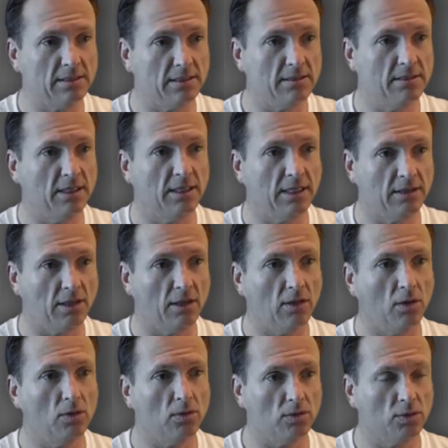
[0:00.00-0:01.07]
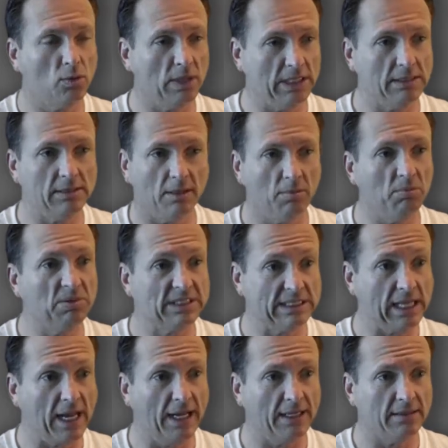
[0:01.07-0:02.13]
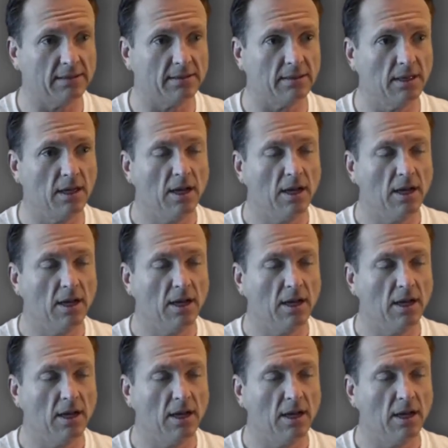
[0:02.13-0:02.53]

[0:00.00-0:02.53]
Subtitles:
is done at the local 20-some sites,